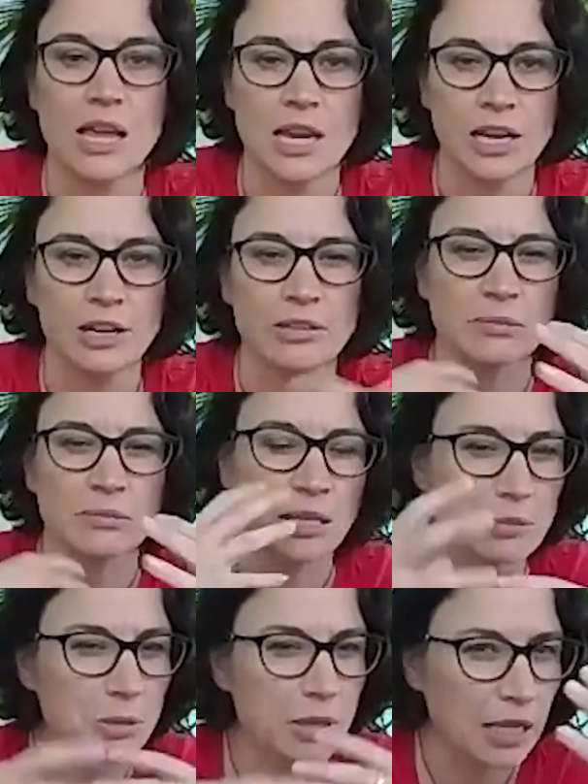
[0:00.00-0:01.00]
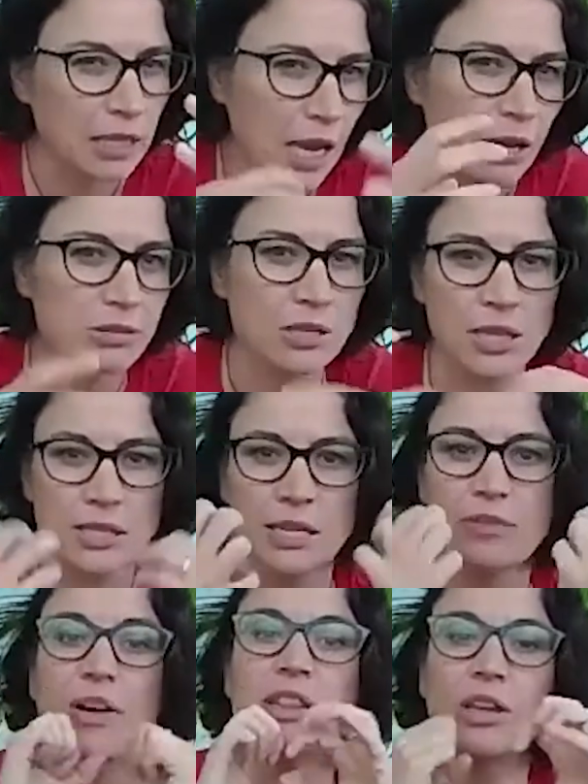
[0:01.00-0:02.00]
you know, sometimes with añejos and things,
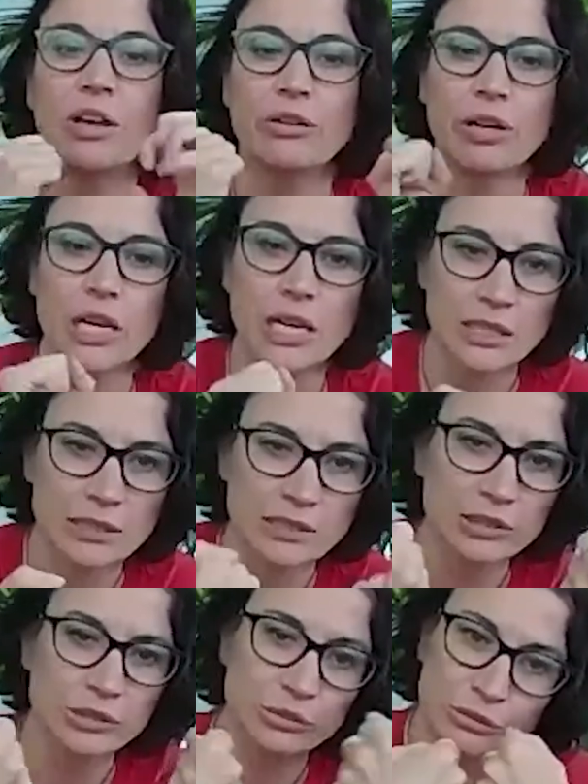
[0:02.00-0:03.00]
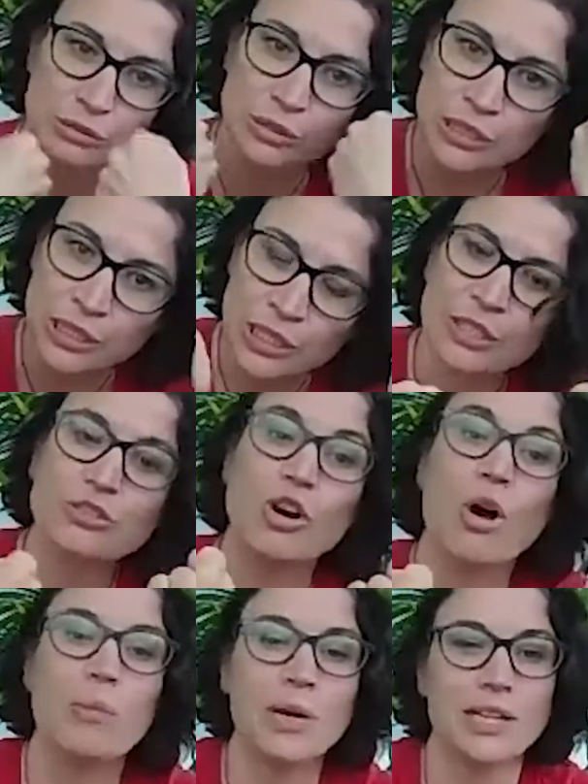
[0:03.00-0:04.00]
I find the oak a little too
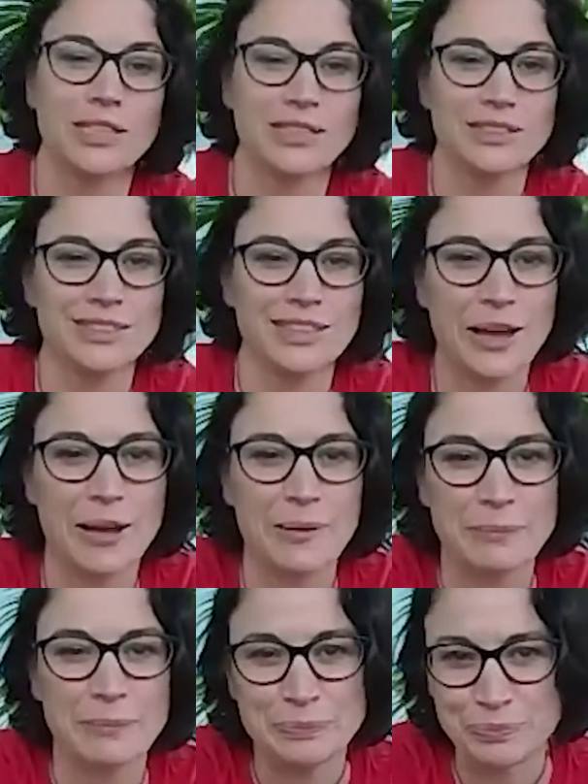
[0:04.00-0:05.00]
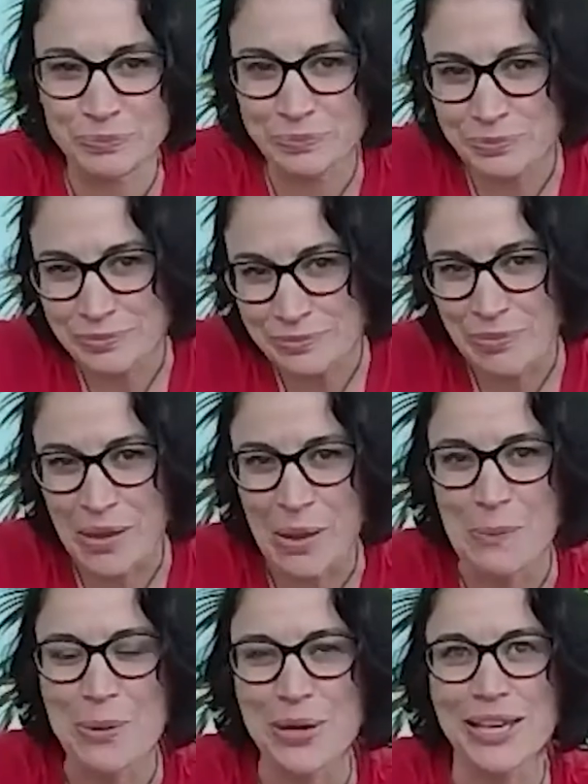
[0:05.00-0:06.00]
dominant.
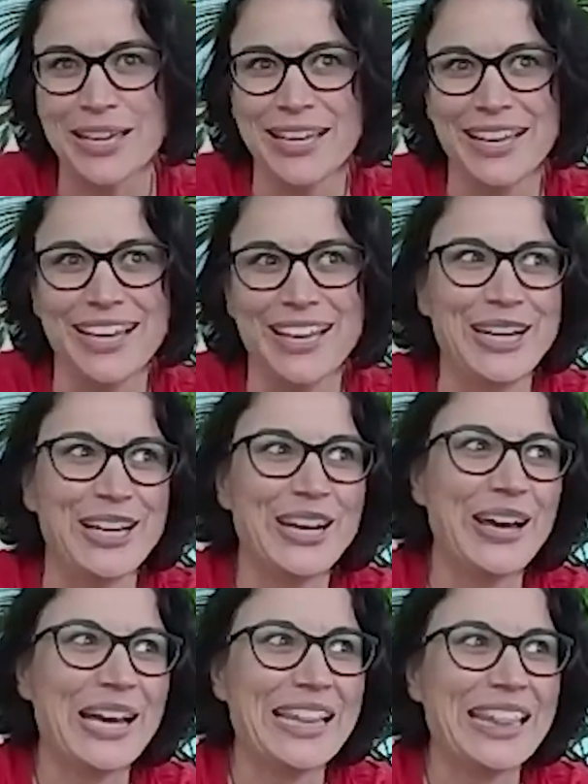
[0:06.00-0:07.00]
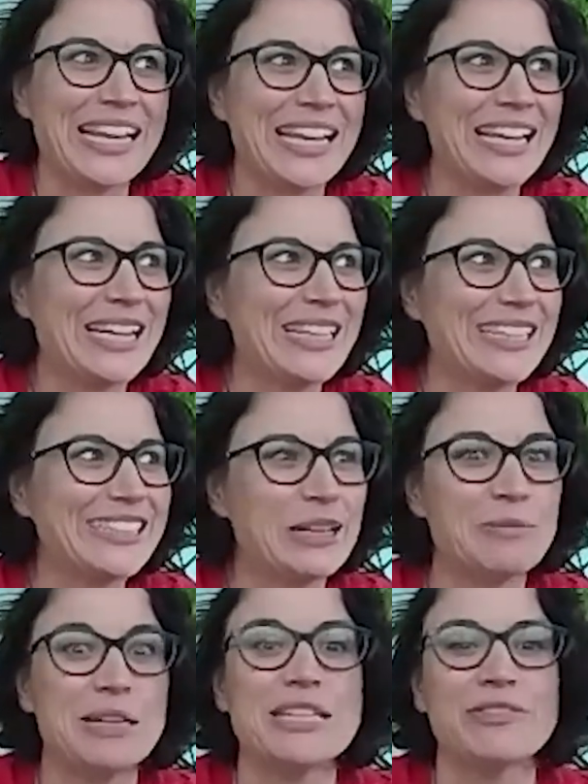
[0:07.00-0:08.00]
But, you know, I think, you know, there's so
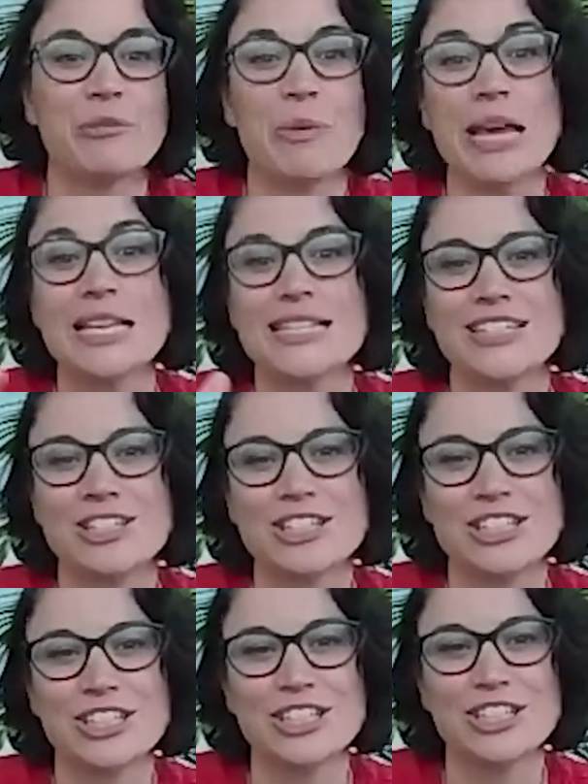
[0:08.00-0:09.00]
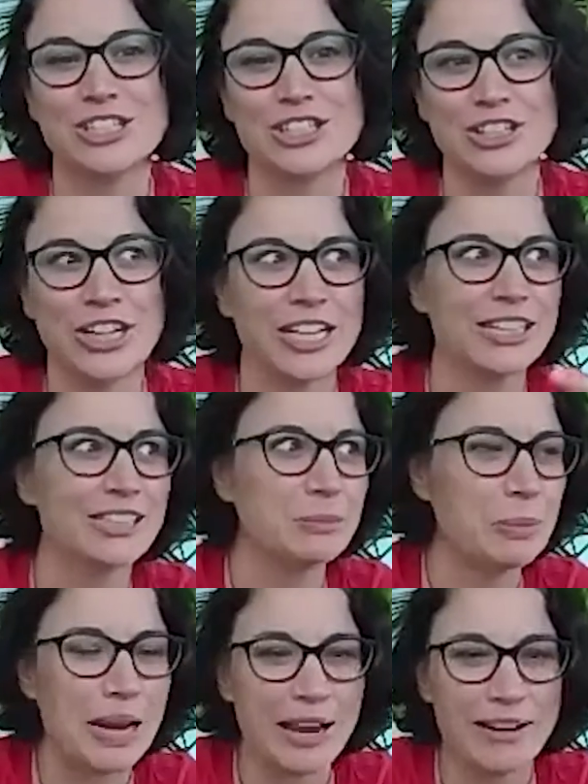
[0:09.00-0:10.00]
many different ways to drink, to
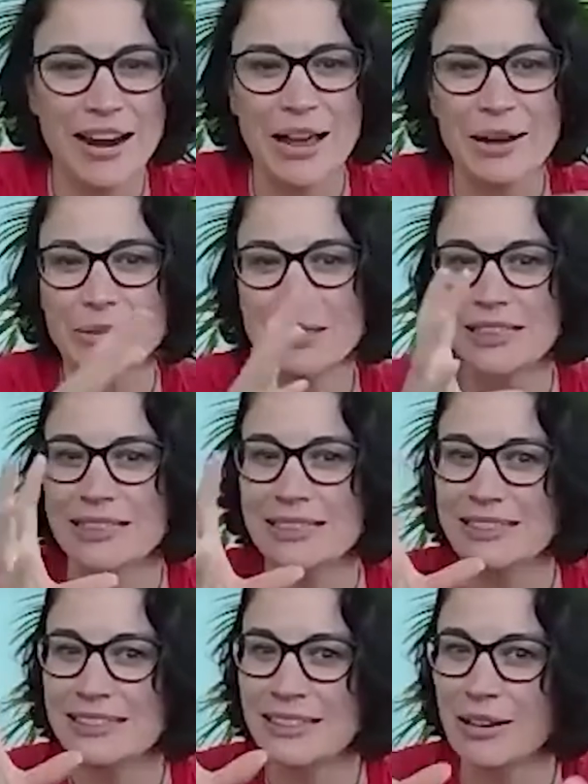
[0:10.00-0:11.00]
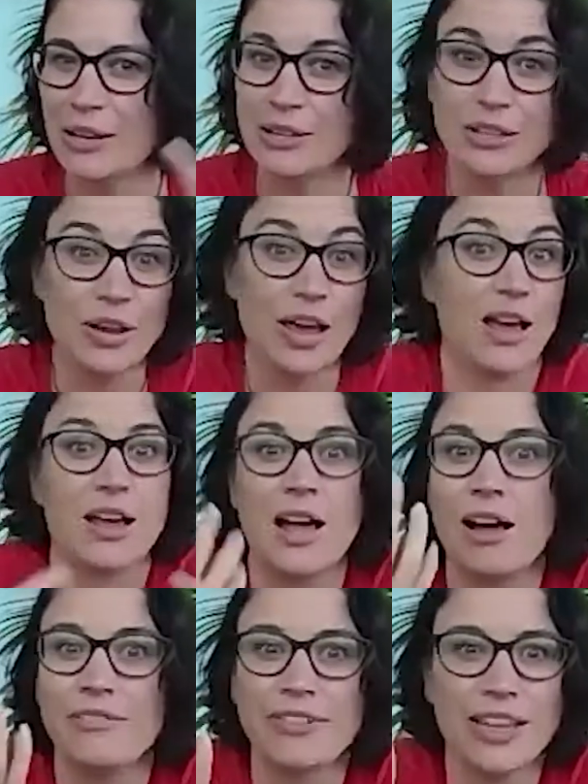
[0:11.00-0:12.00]
play around with
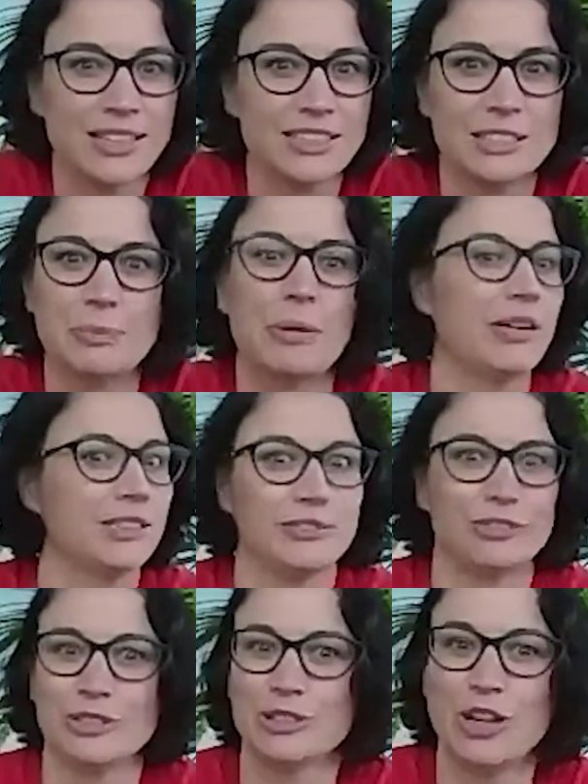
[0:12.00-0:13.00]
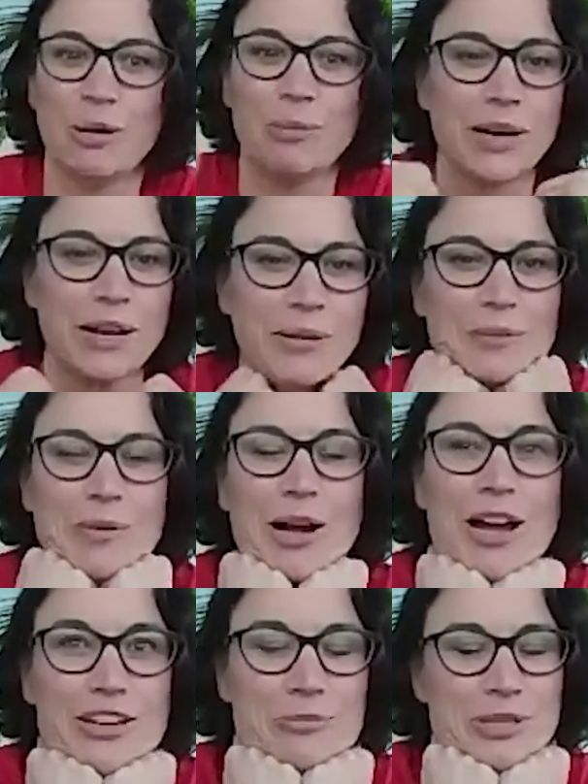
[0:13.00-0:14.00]
agave spirits, full stop. And I'm
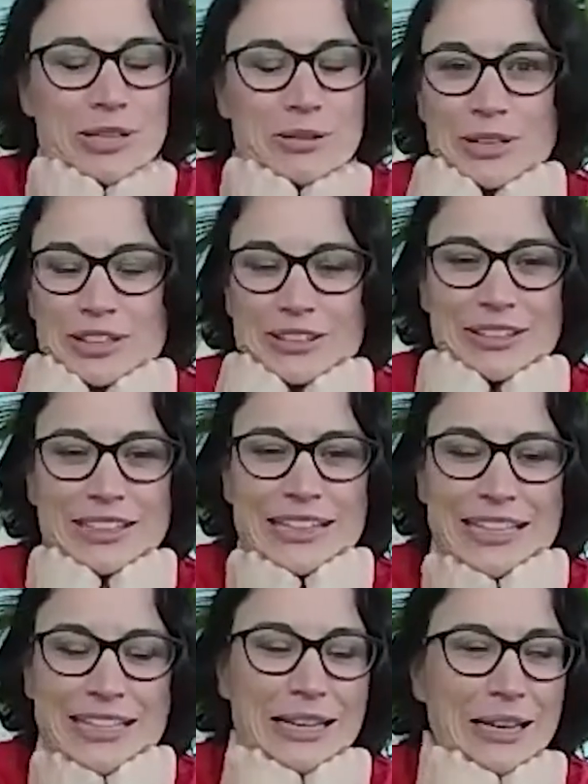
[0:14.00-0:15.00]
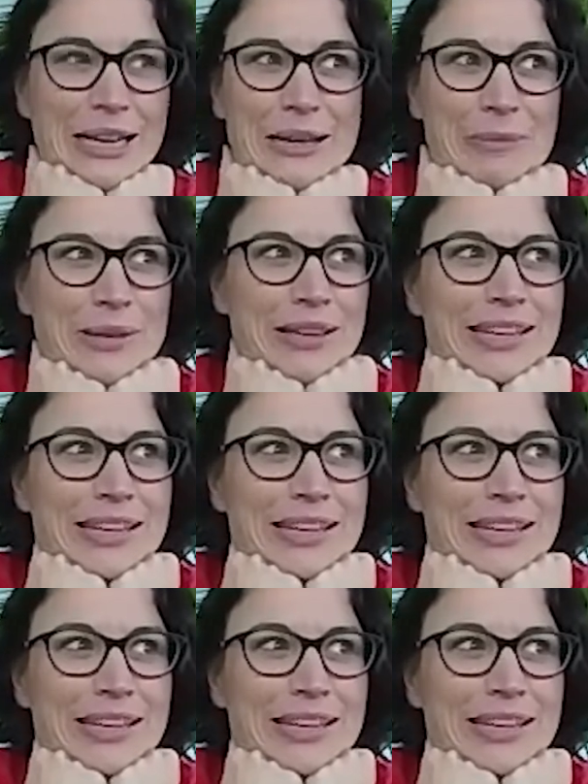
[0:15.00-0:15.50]
100% with you. I'm